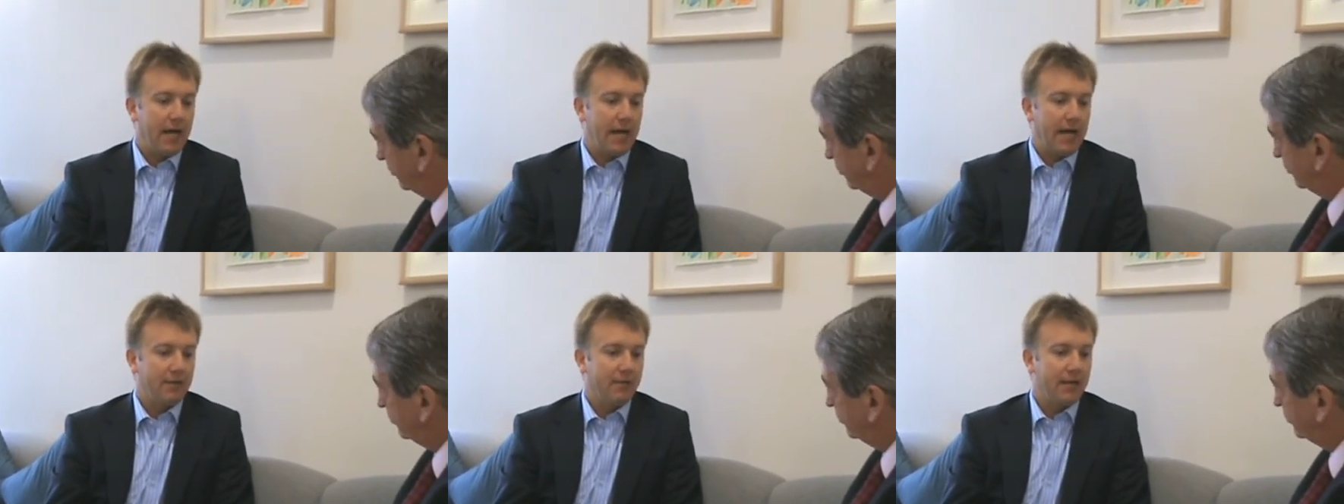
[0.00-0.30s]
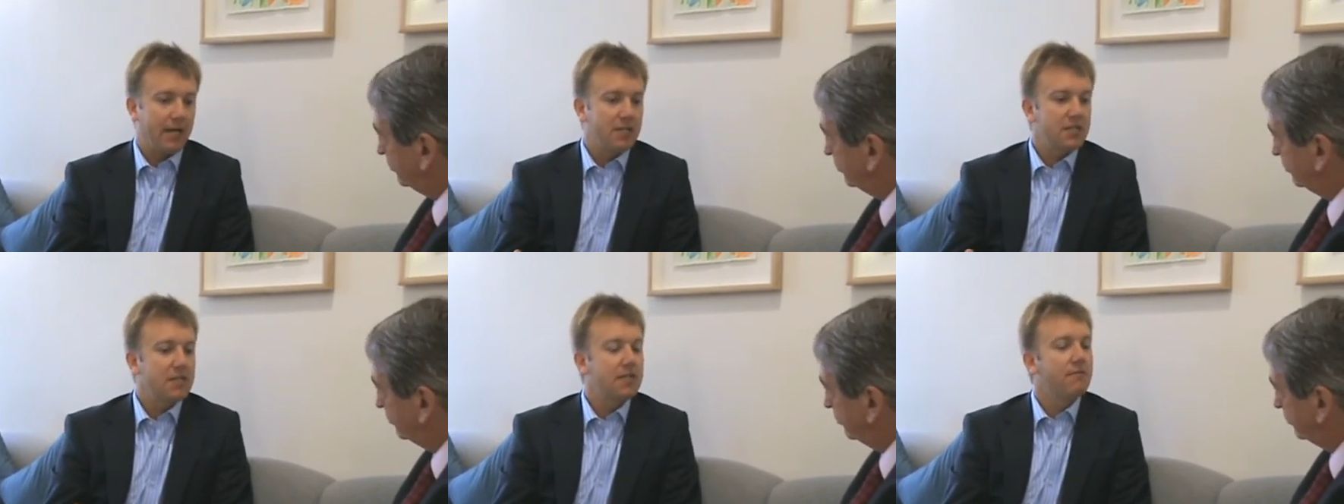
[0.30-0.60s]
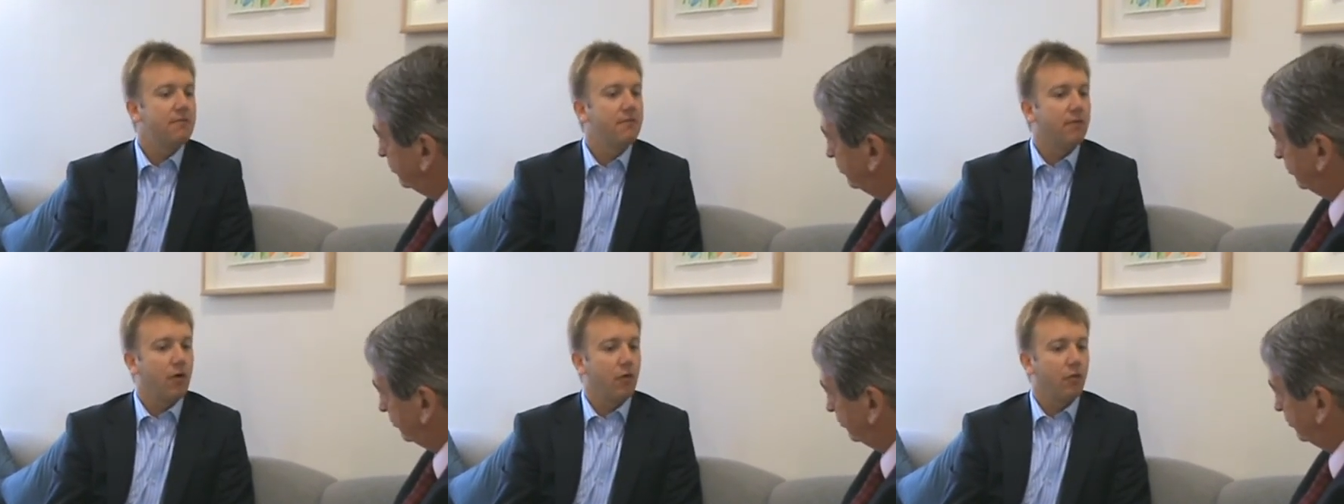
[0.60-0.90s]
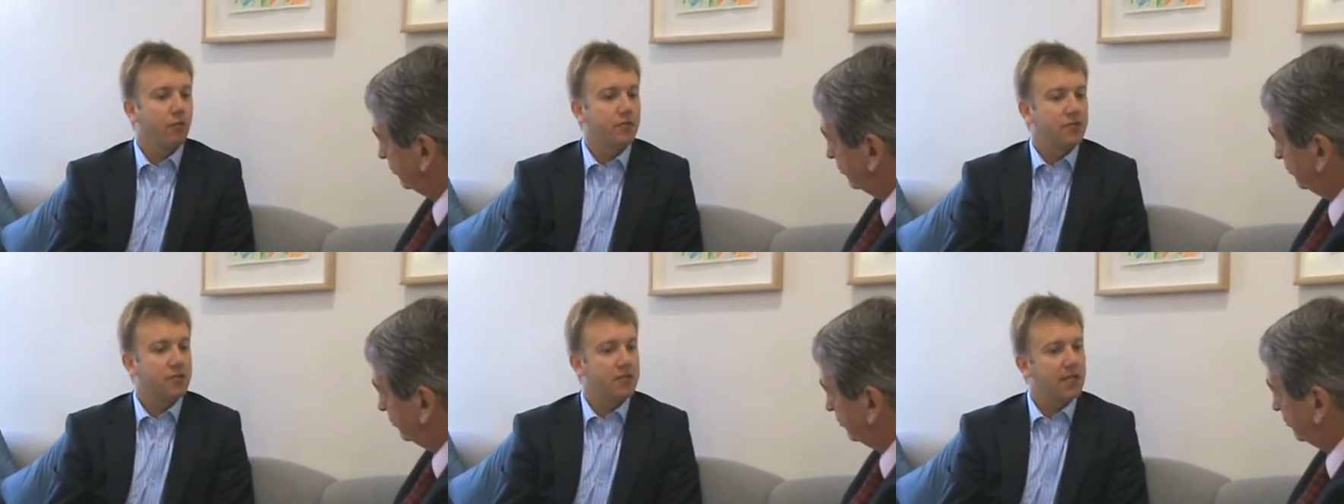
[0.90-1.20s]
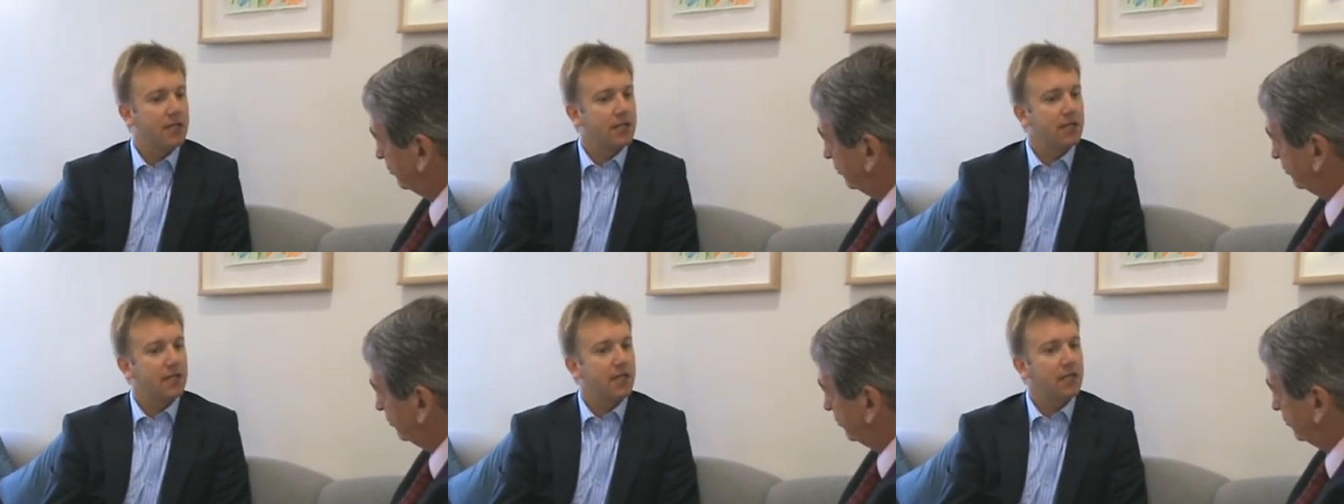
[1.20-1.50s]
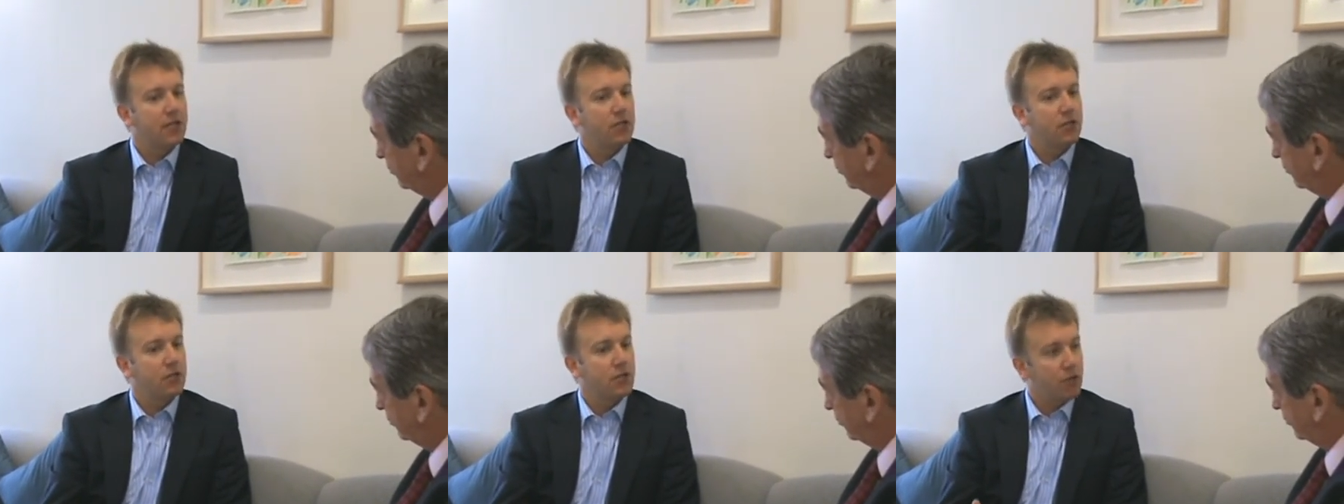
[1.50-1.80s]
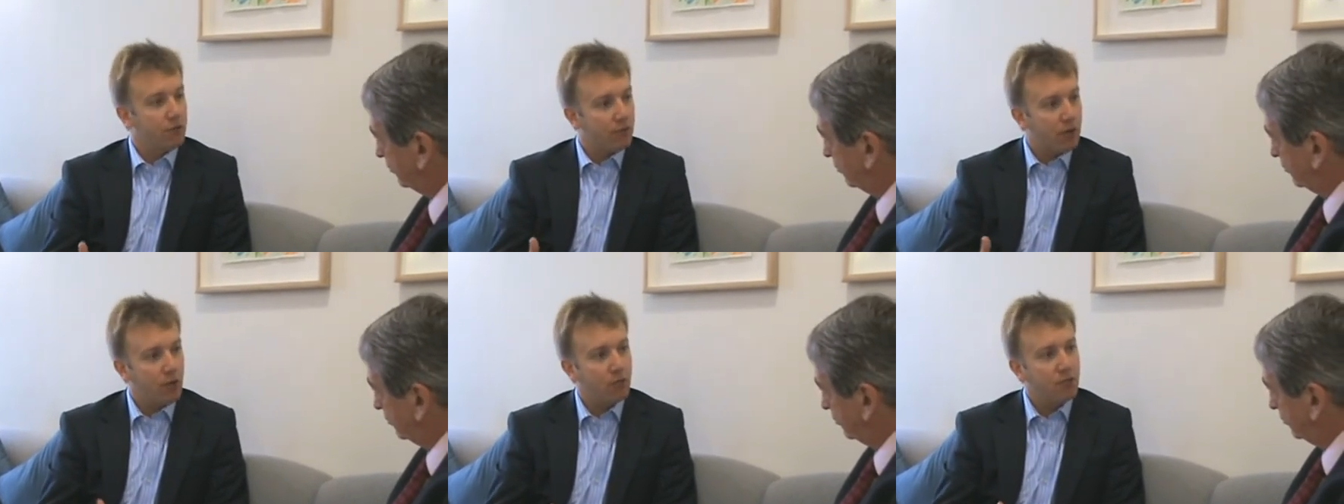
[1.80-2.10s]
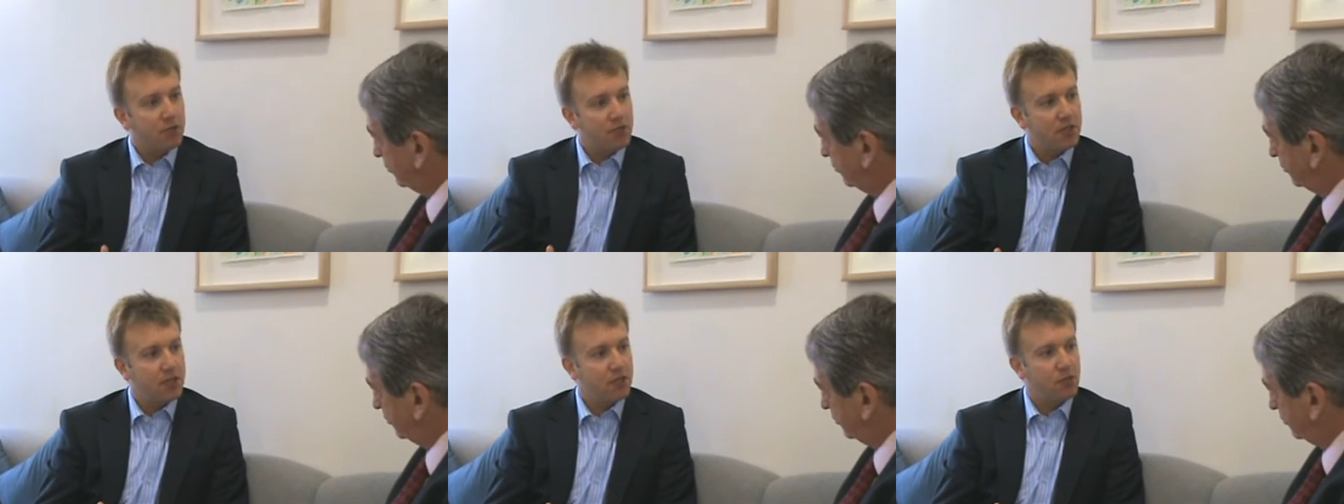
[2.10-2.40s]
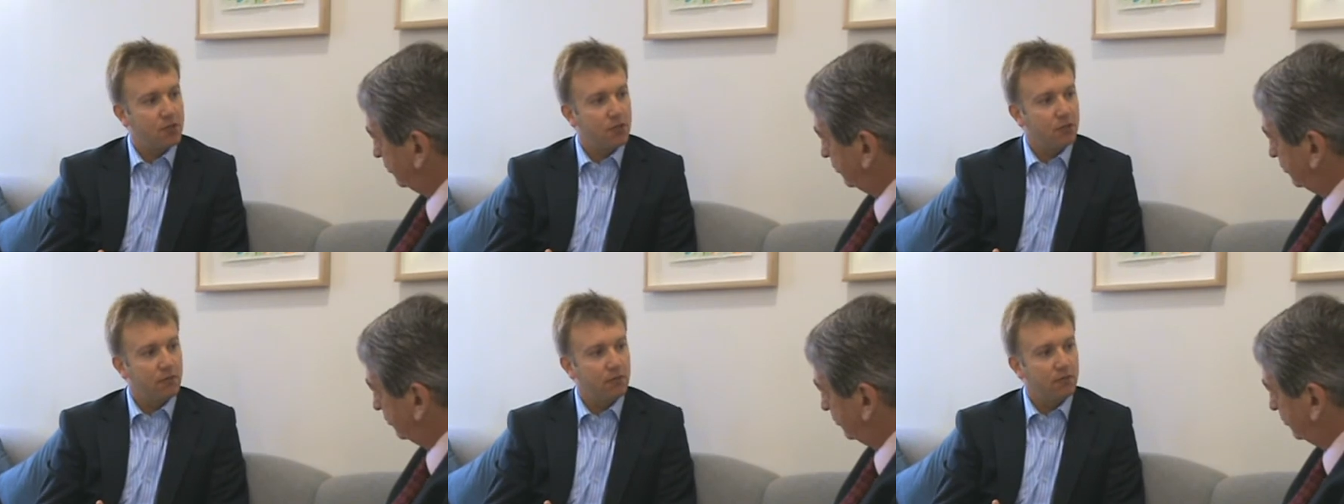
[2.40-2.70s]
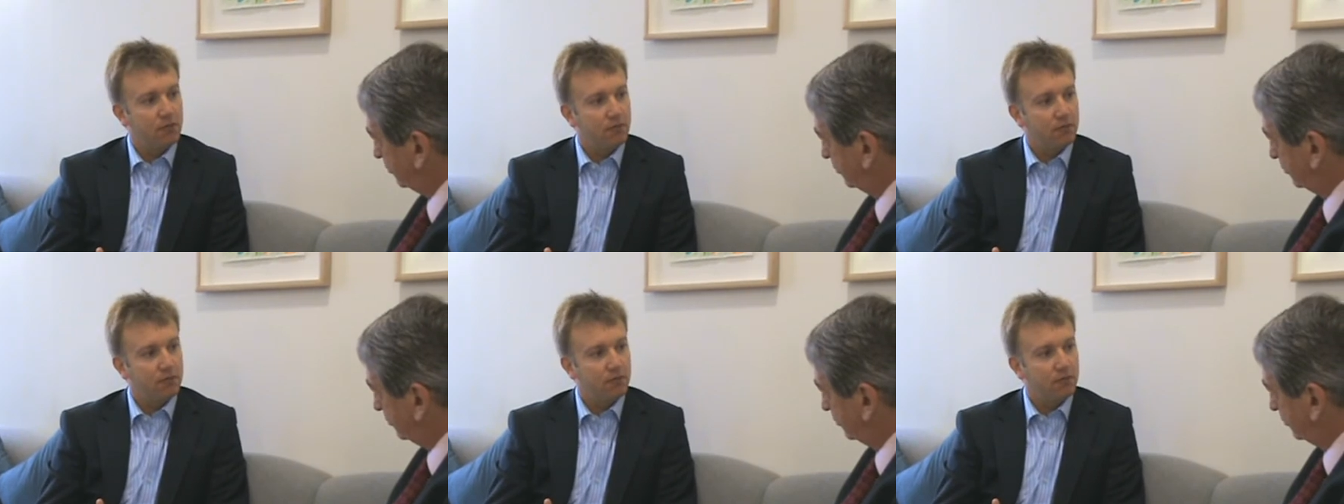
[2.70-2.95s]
and that involves taking your own tissue,